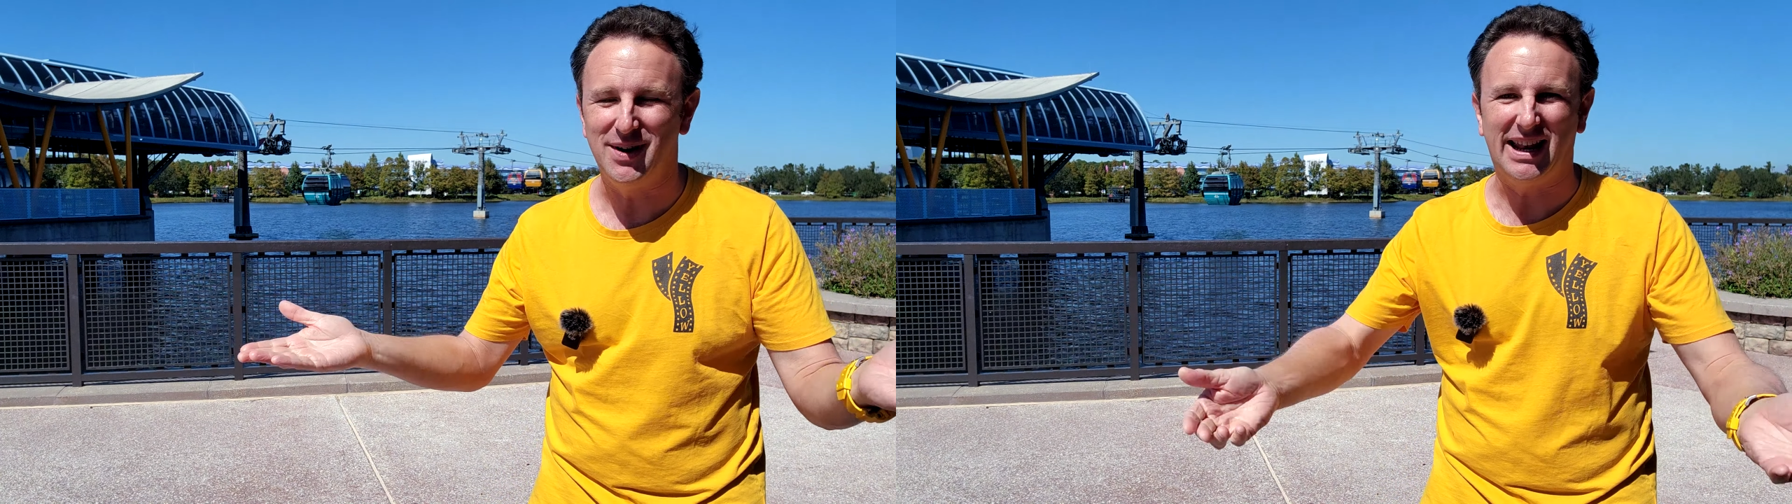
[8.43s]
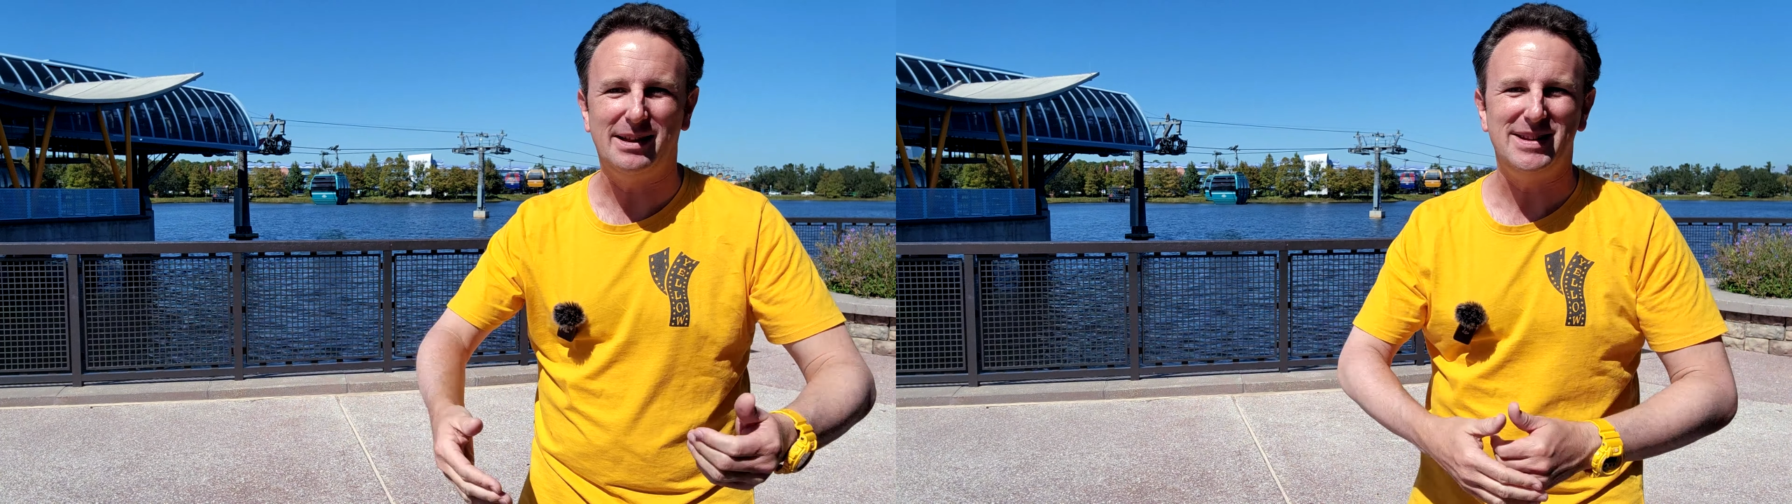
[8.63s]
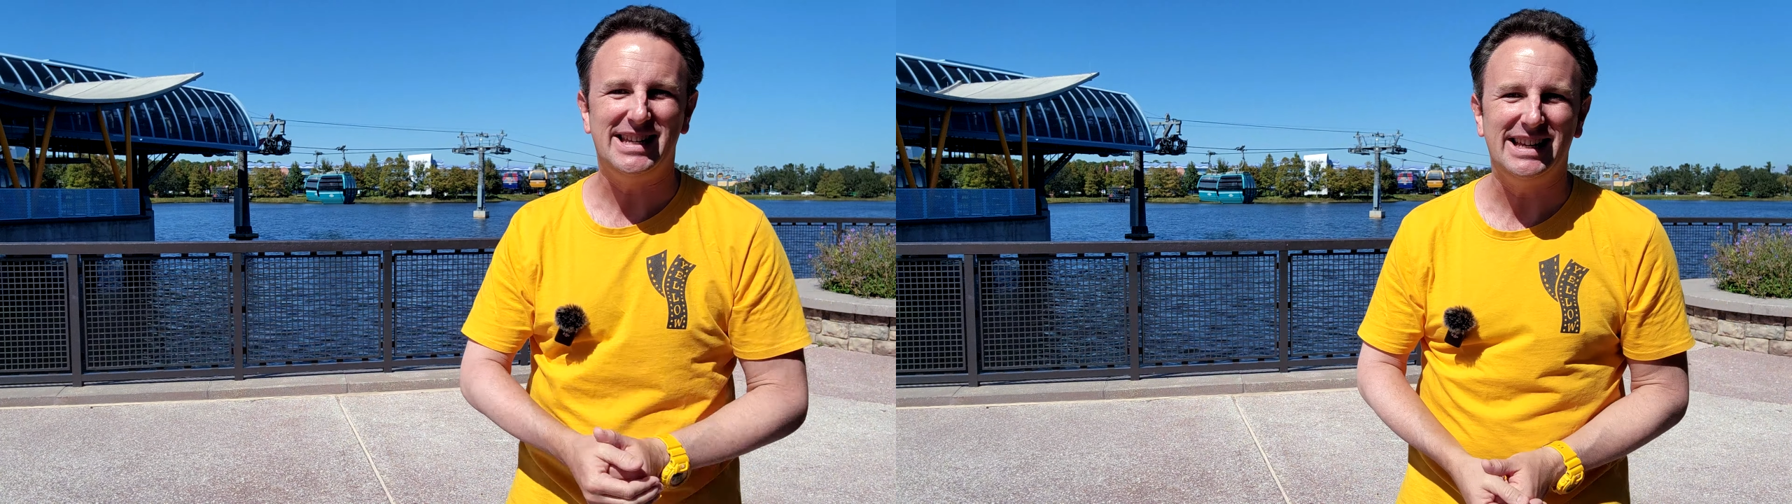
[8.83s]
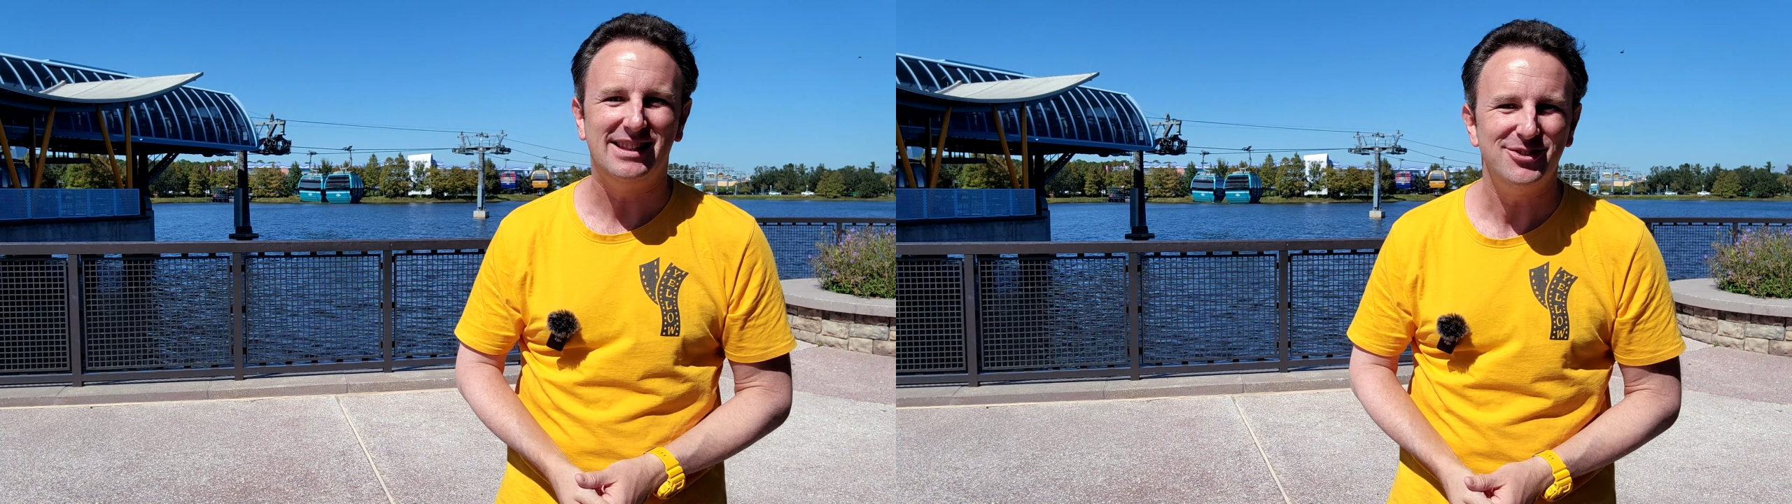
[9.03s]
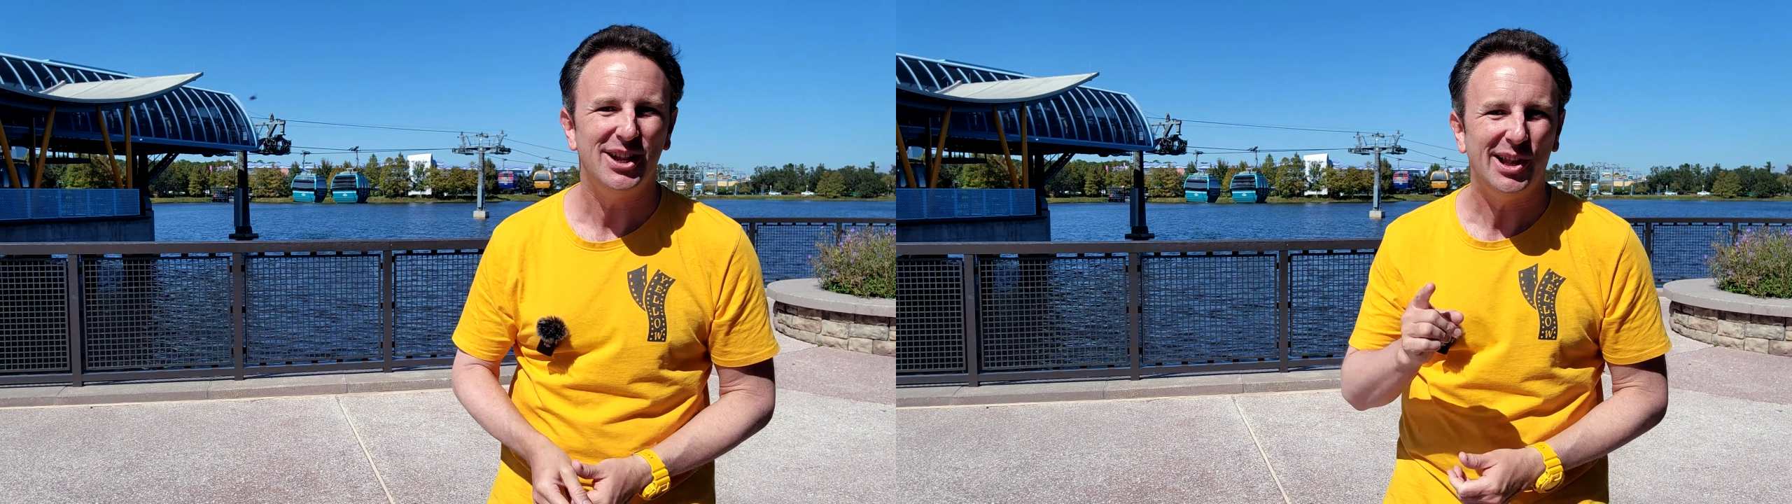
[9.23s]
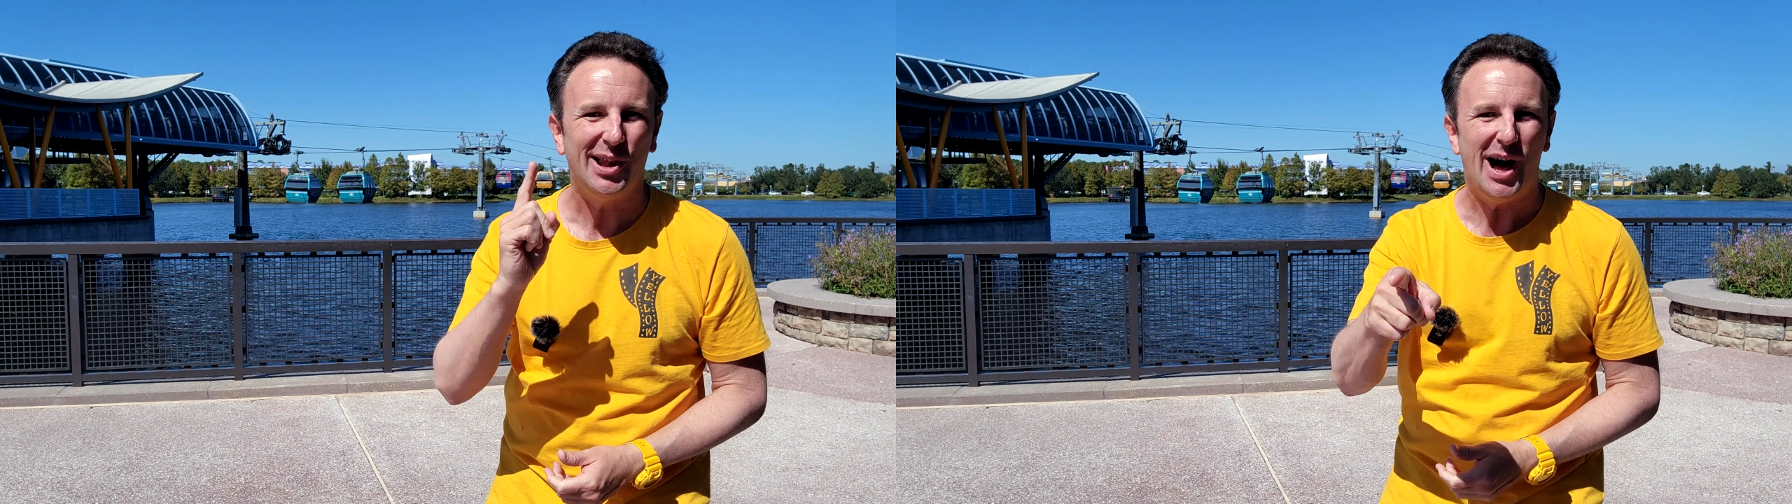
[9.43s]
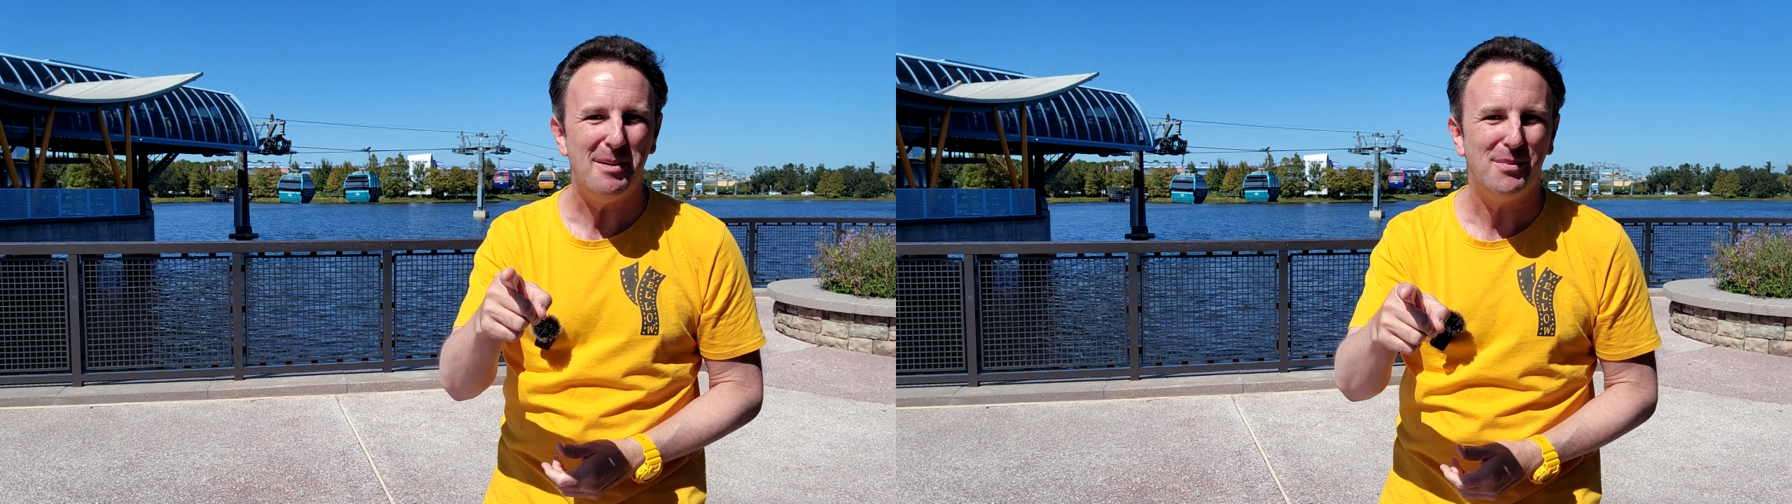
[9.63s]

And let me tell you, there's a lot